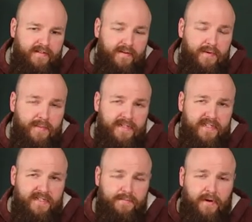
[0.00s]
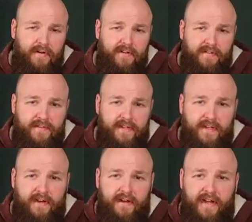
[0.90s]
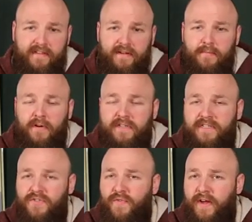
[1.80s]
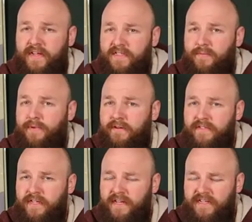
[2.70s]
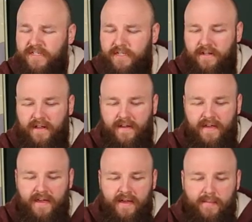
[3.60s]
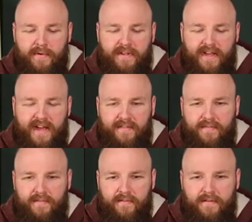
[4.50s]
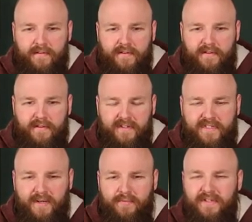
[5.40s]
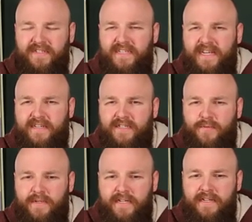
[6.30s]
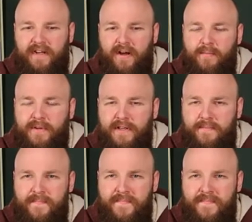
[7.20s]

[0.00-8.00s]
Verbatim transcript: Timmermans is a part of the uh, Anthony Martin's finest beer selection, but they have a separate status within the company